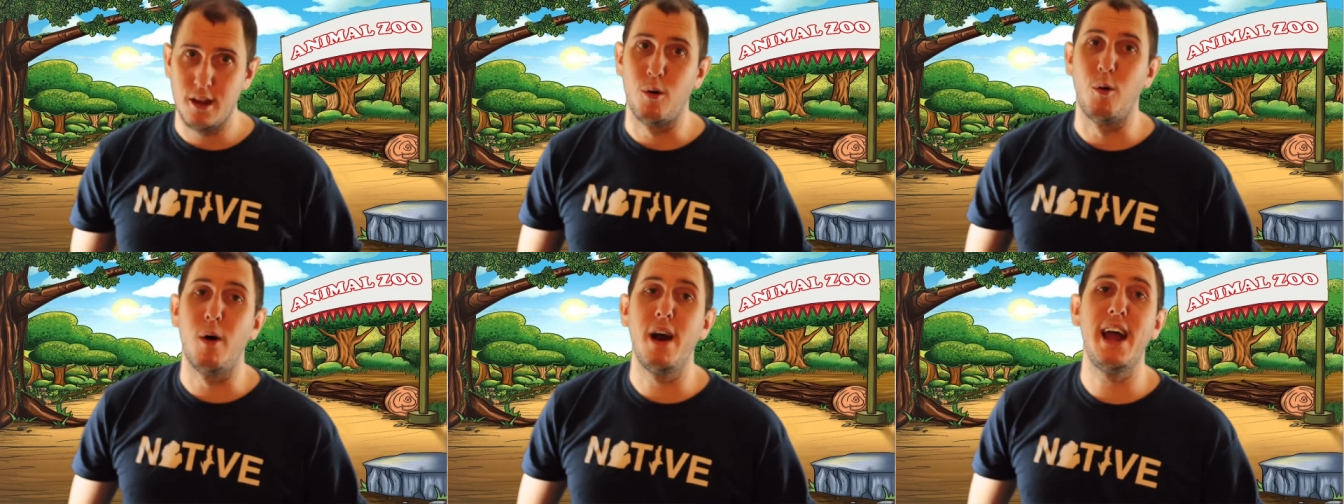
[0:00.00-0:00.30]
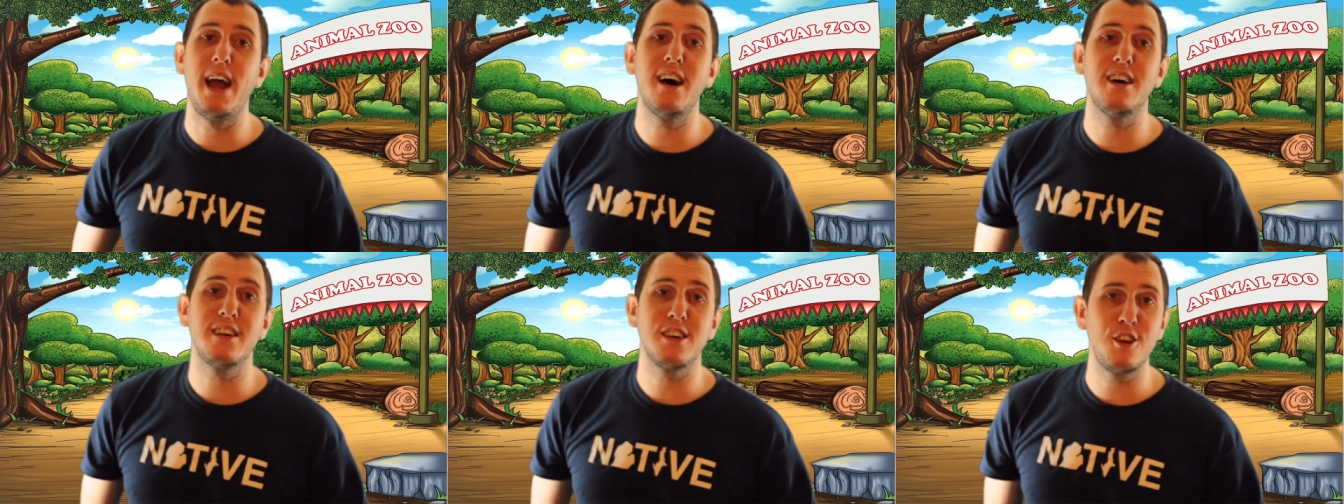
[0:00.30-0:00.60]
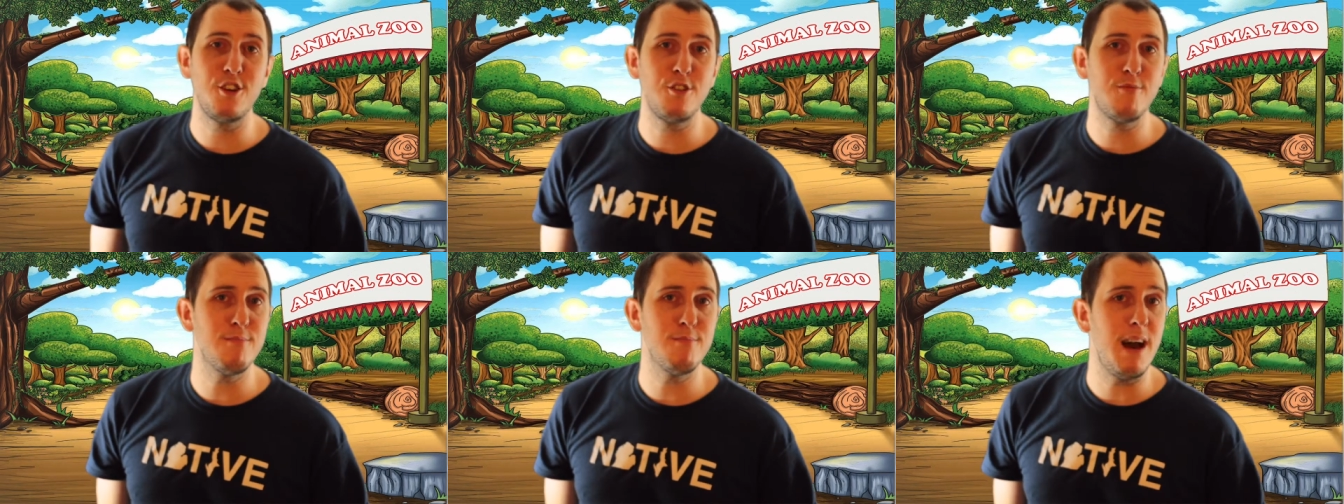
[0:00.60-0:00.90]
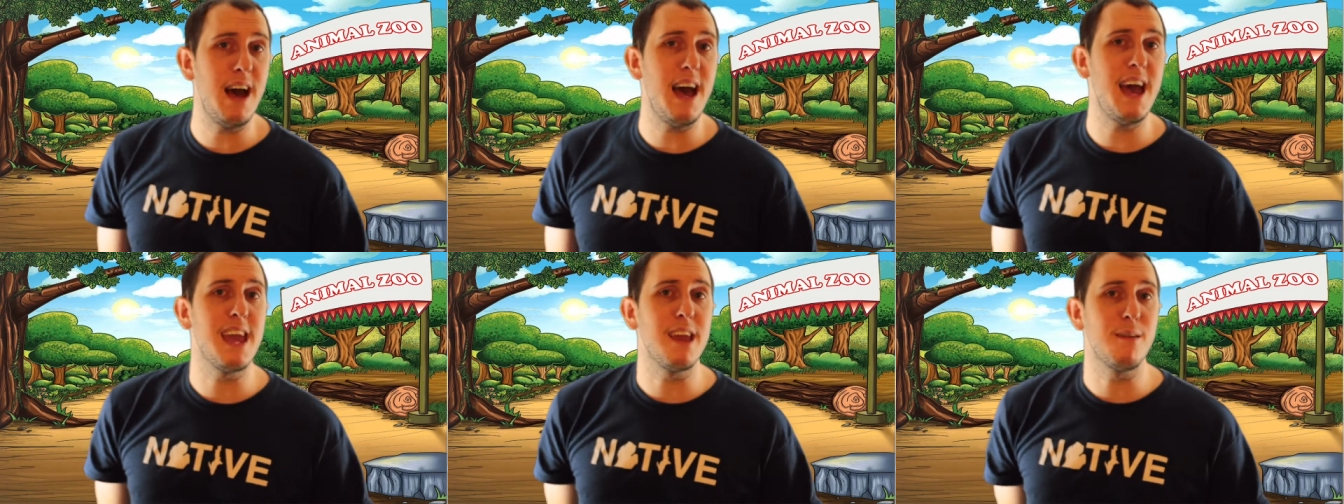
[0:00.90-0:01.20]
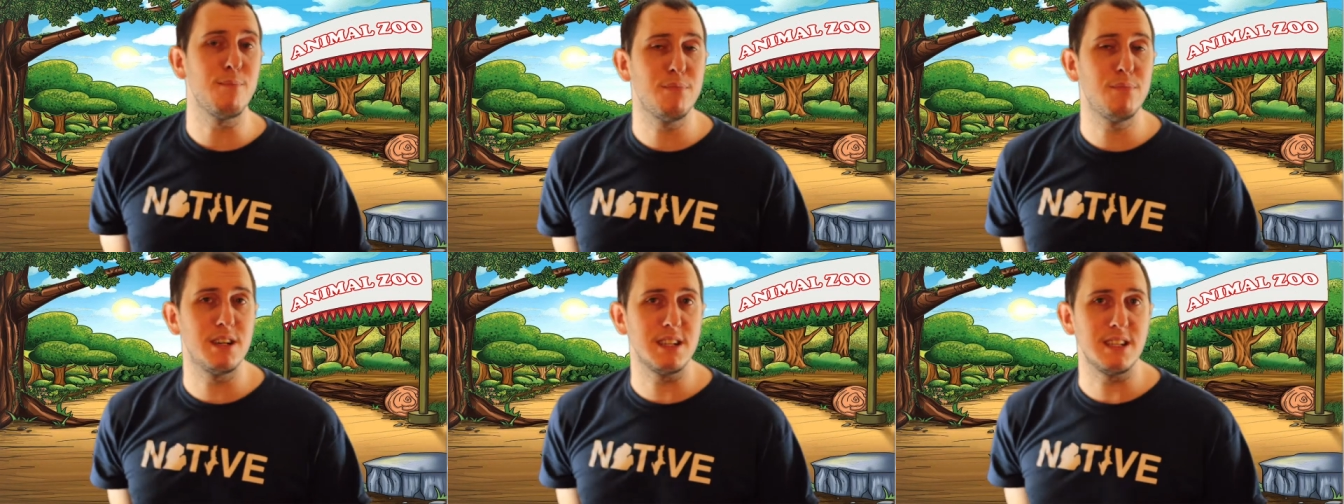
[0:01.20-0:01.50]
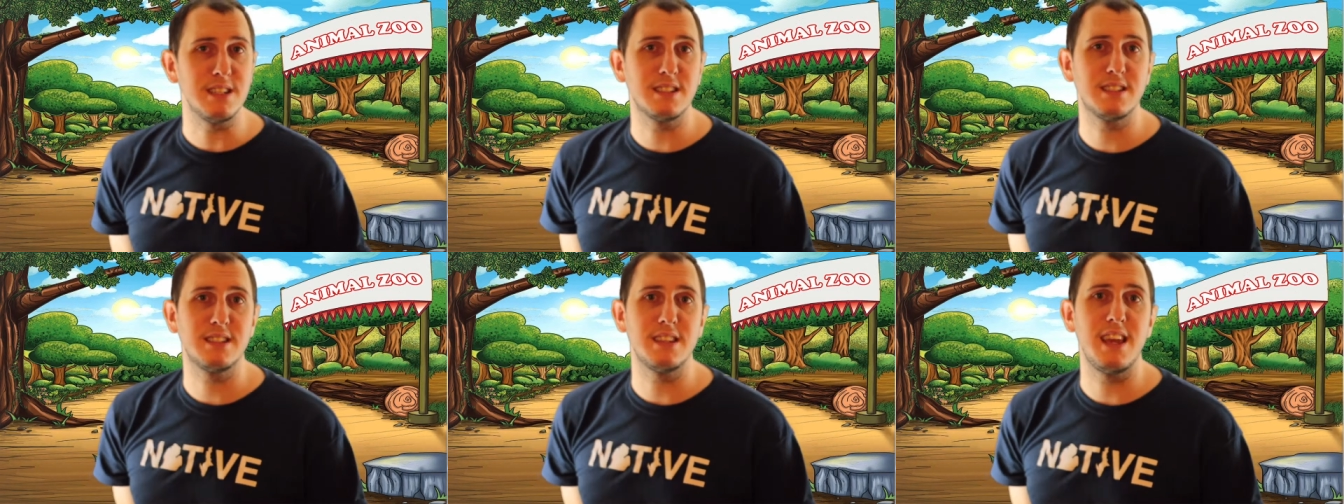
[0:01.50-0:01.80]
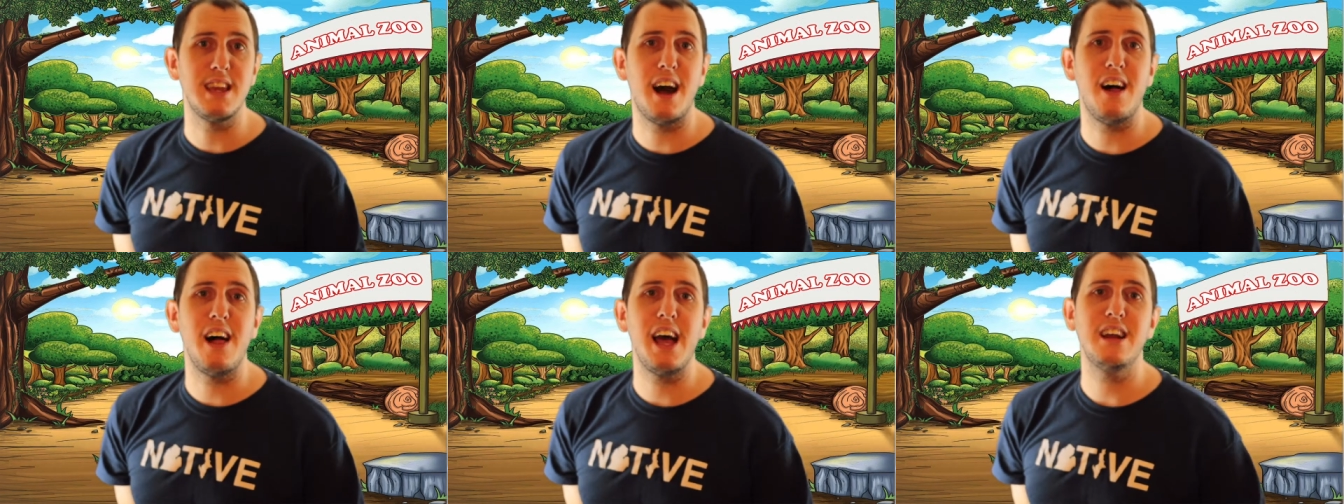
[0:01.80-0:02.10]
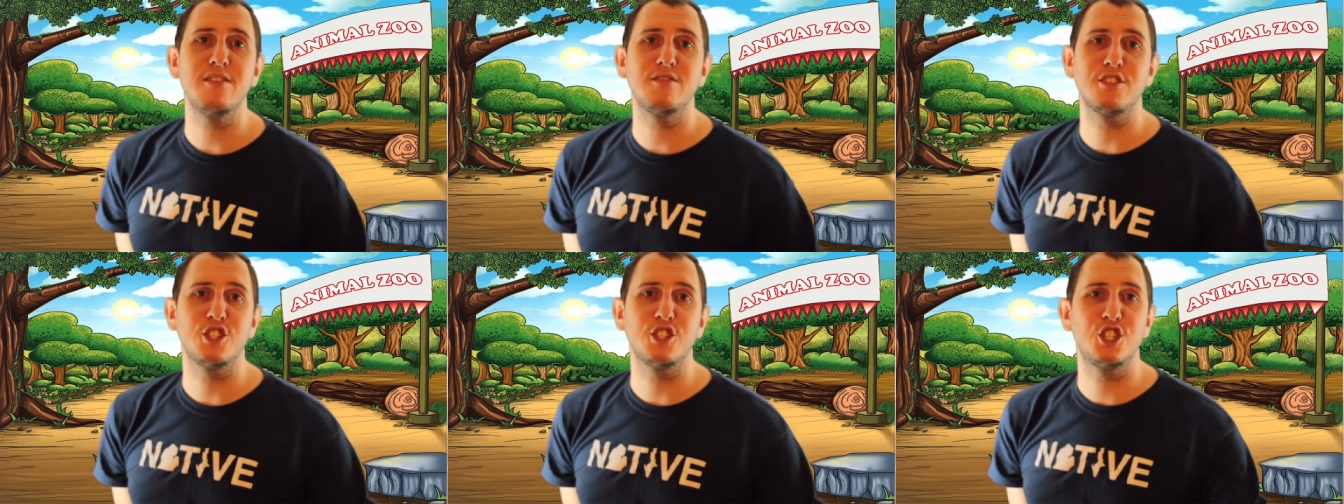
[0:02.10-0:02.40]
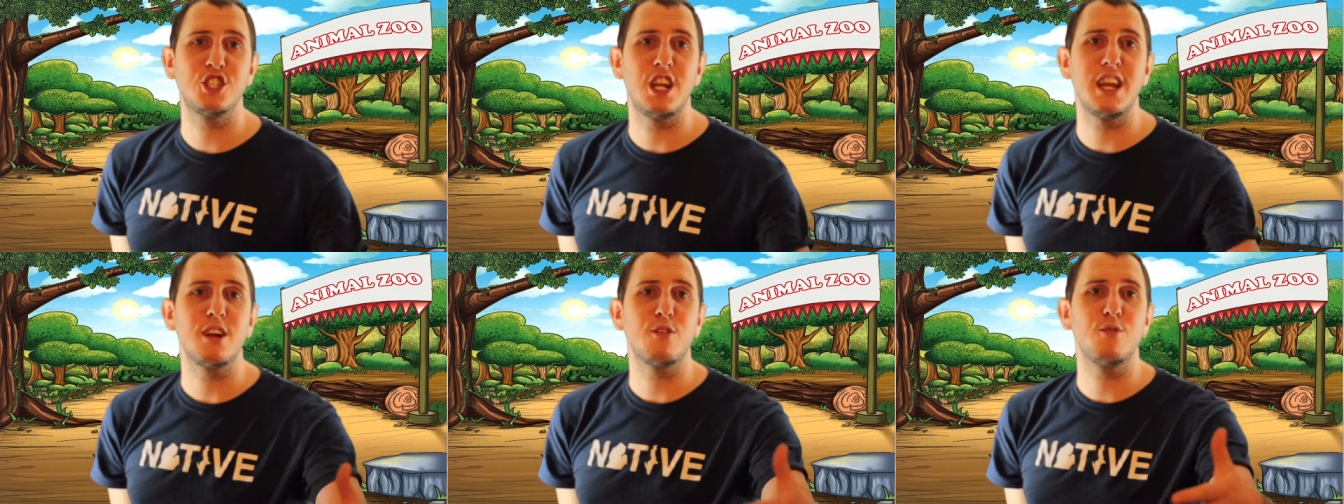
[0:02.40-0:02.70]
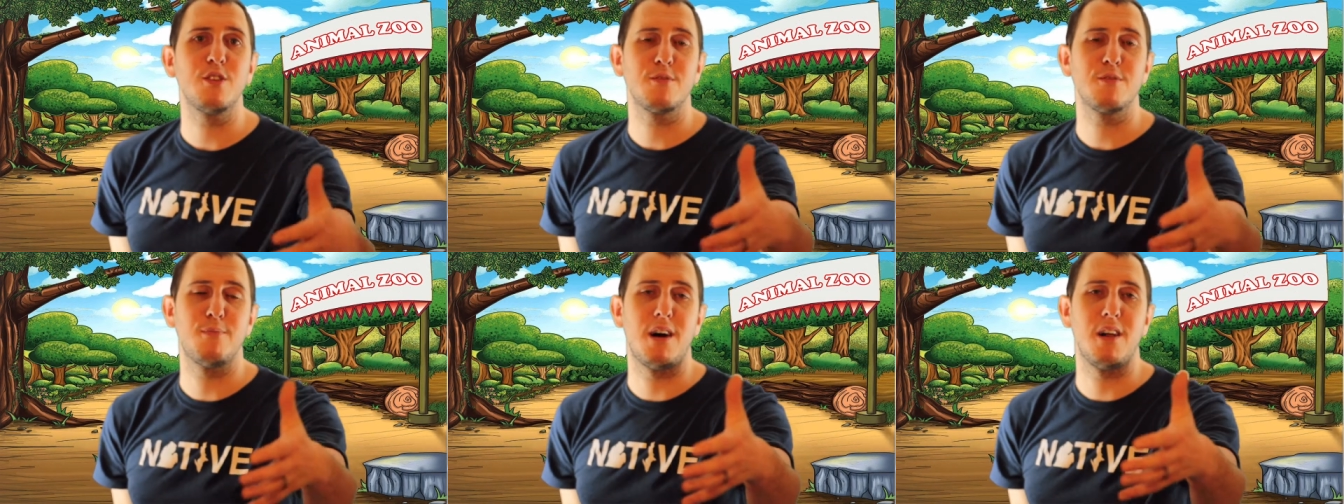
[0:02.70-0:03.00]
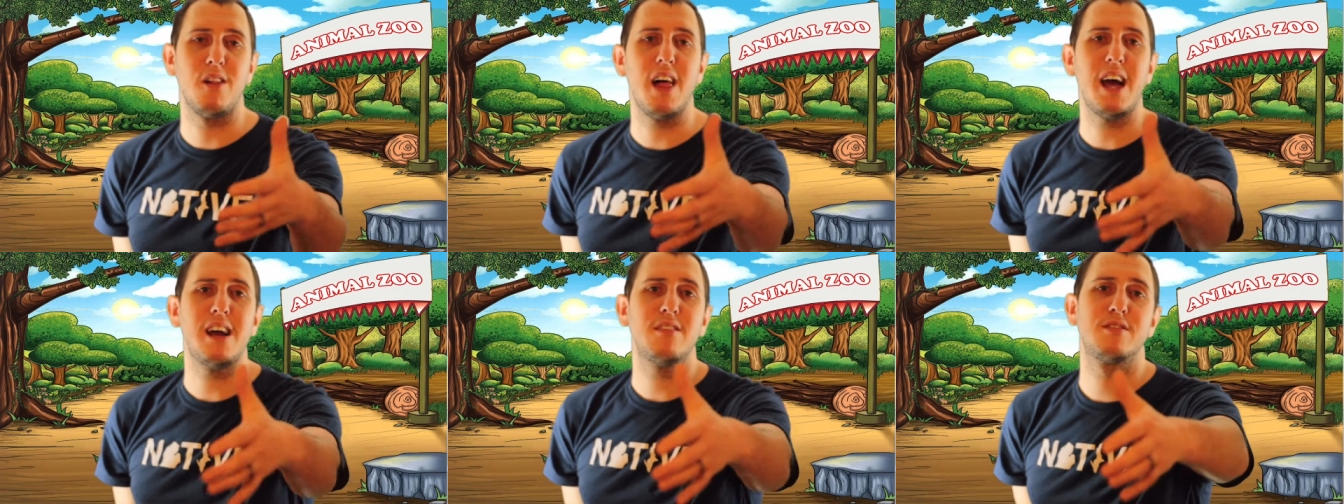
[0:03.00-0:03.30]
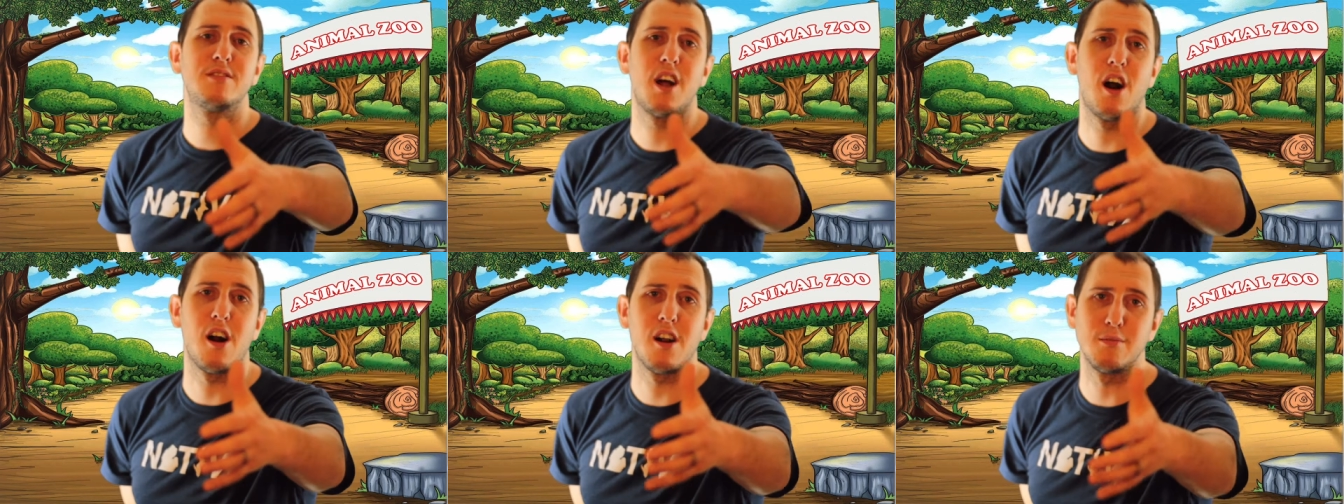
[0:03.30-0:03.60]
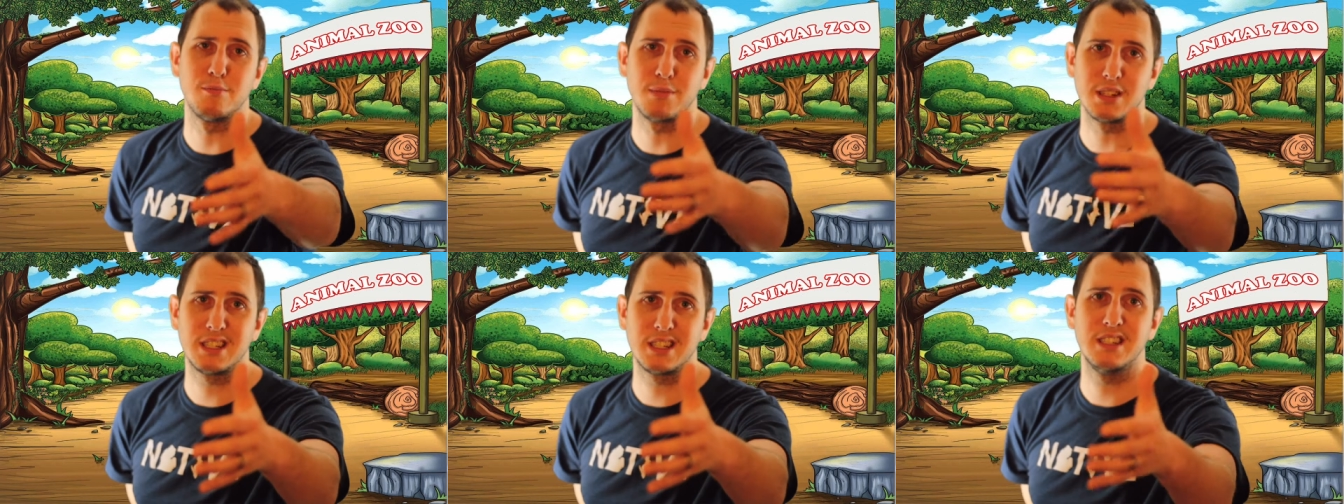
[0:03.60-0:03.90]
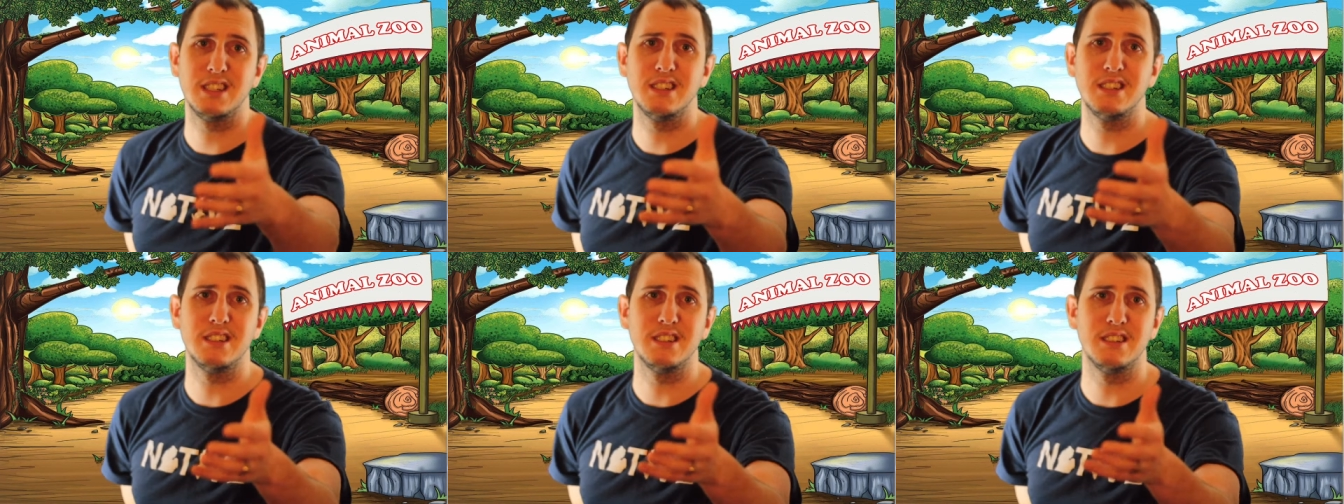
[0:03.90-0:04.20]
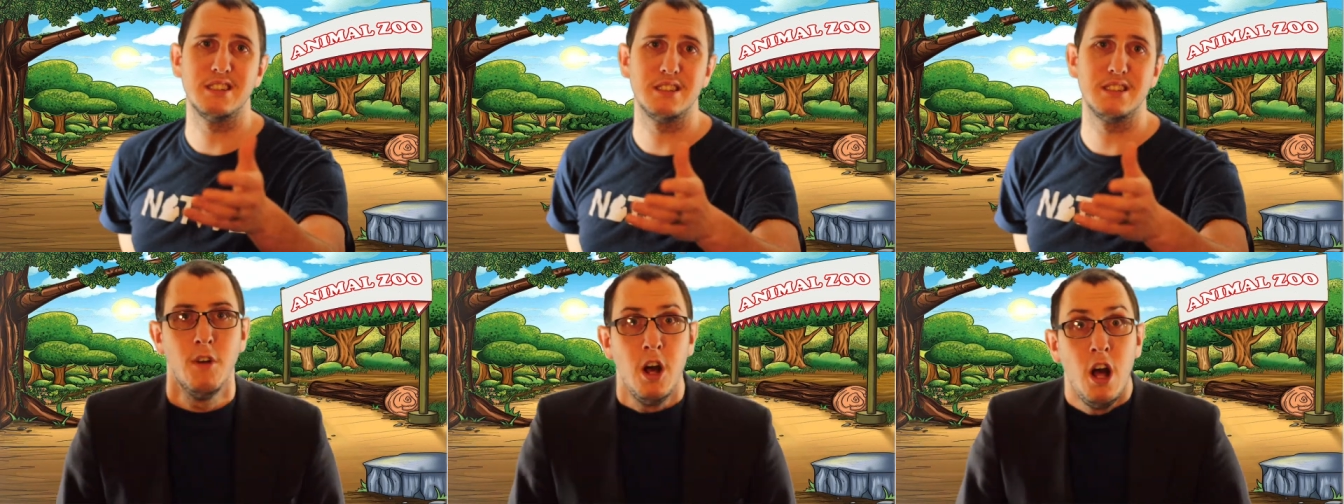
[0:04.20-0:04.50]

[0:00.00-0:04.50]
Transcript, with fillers: Well, you may, but you see, I'll have to shake with my left arm because